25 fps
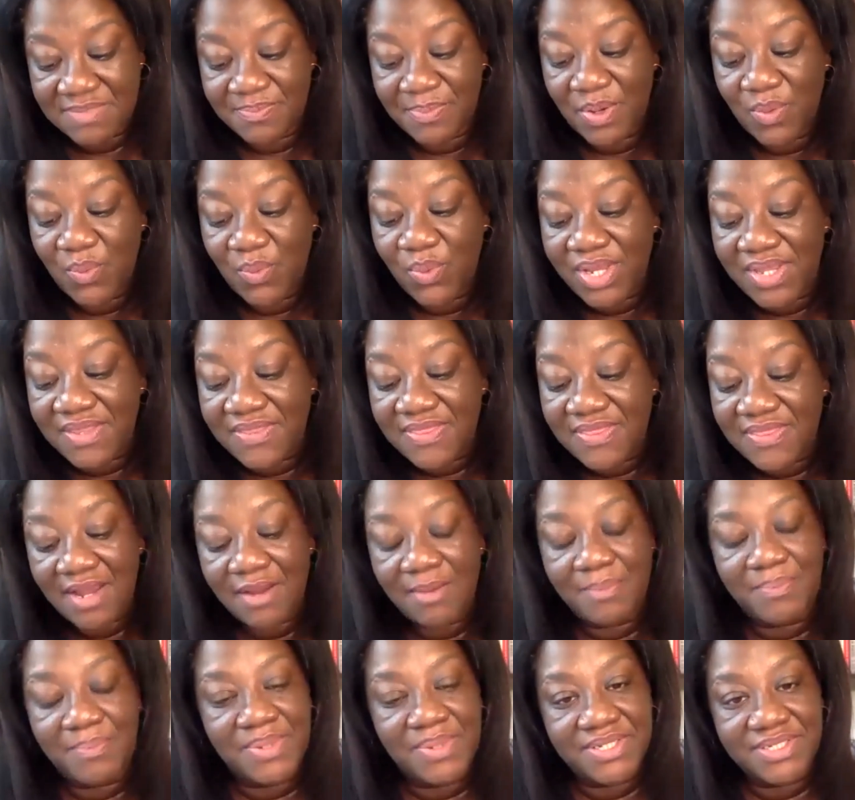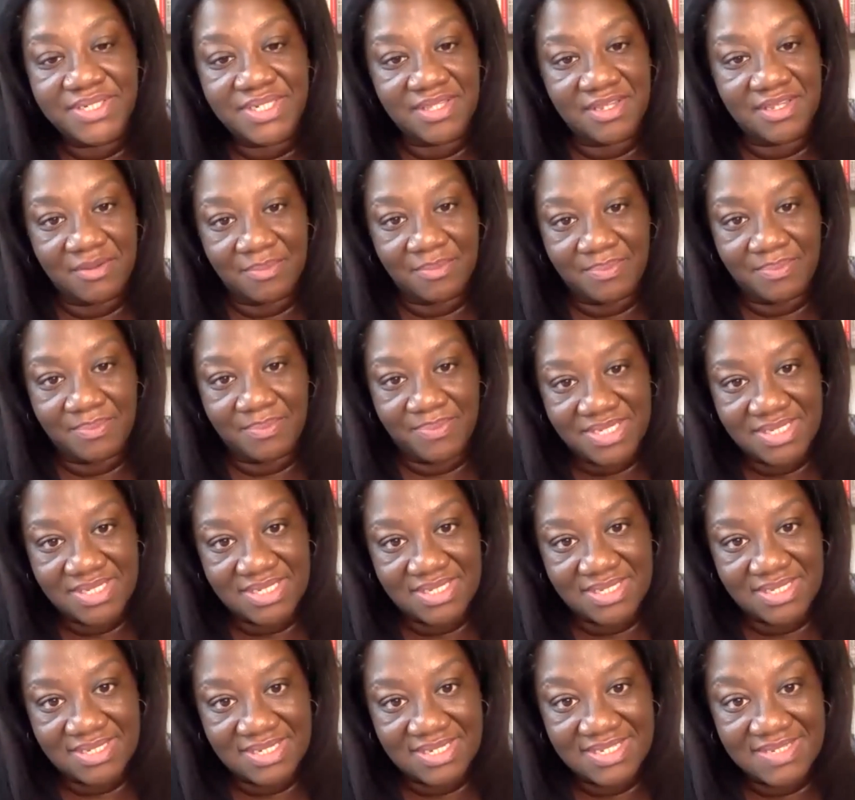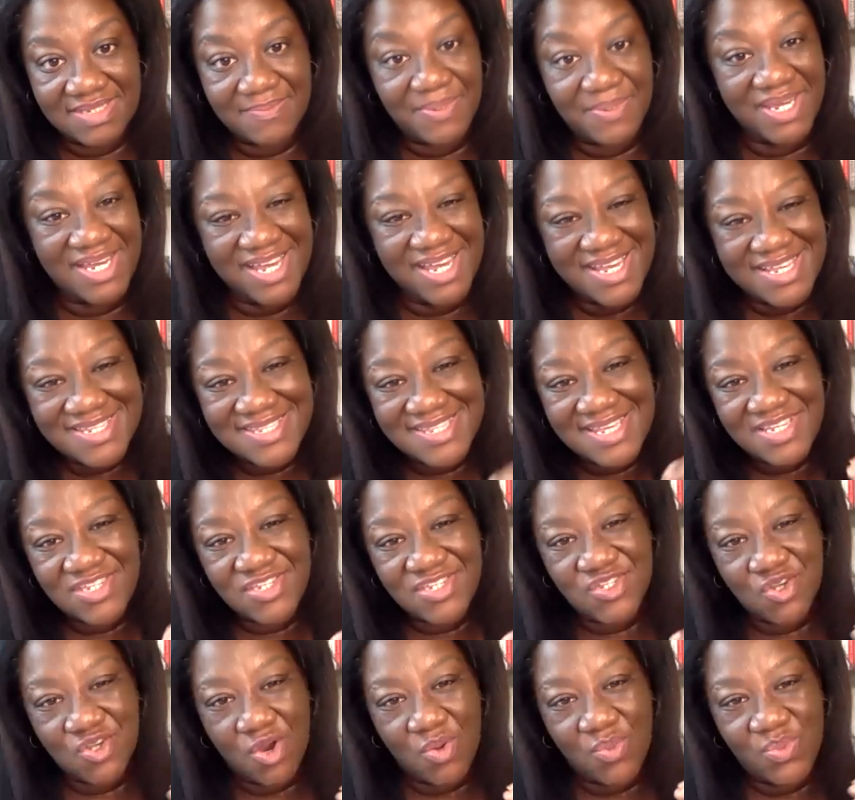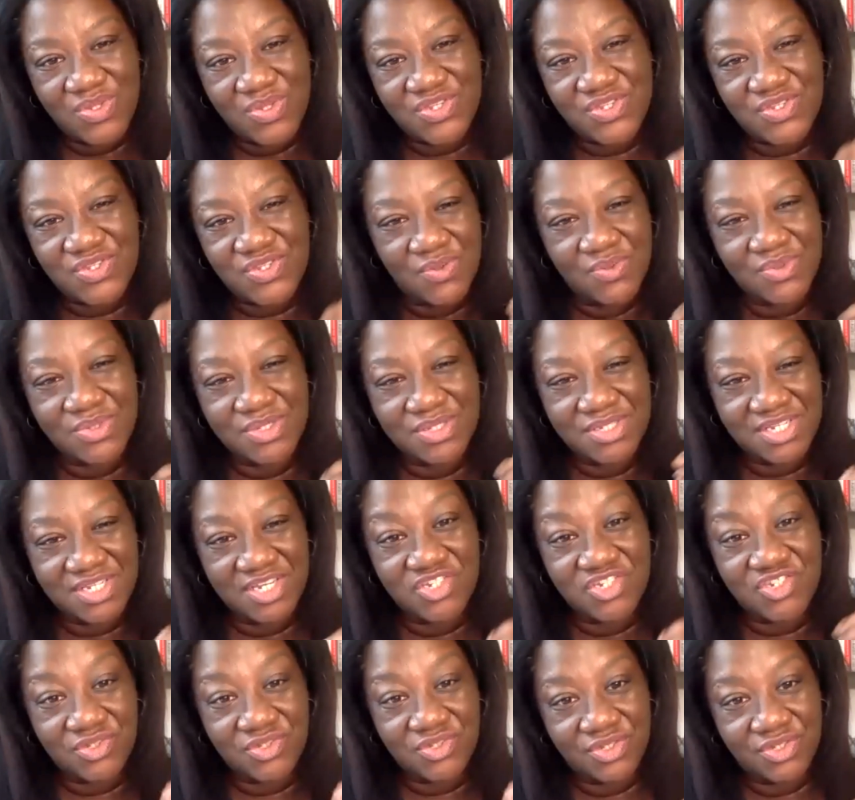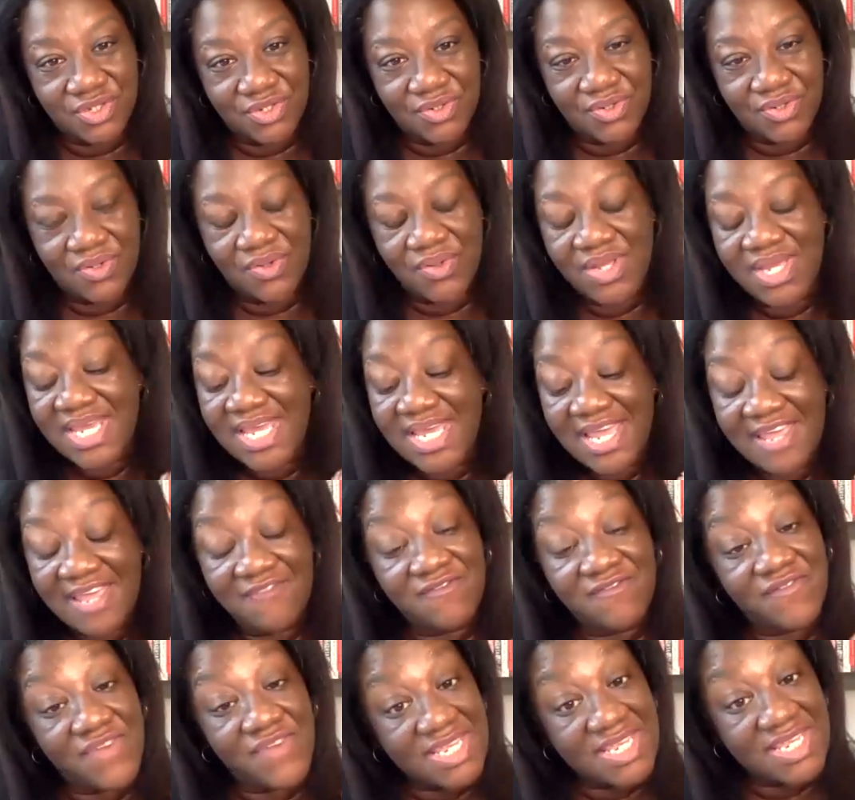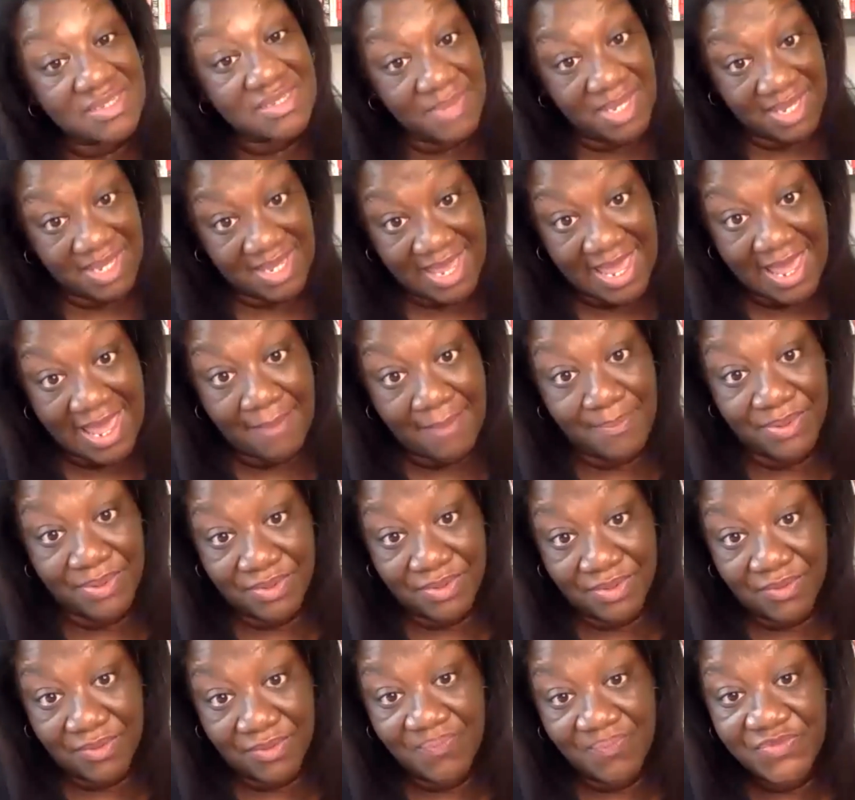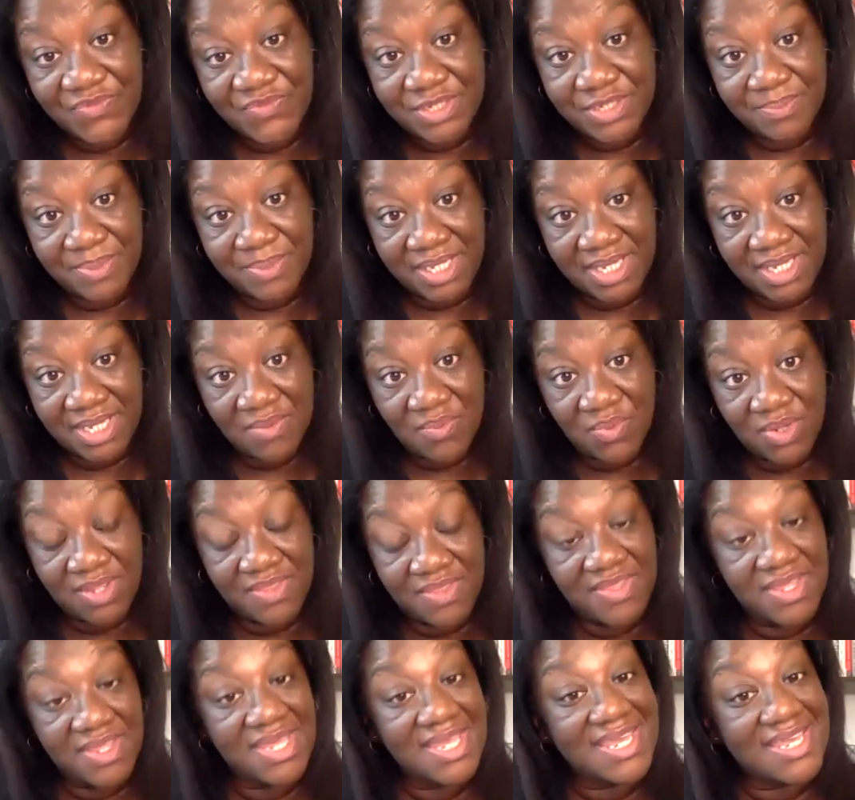But when they are building their businesses, because they start with such little investment capital to begin with,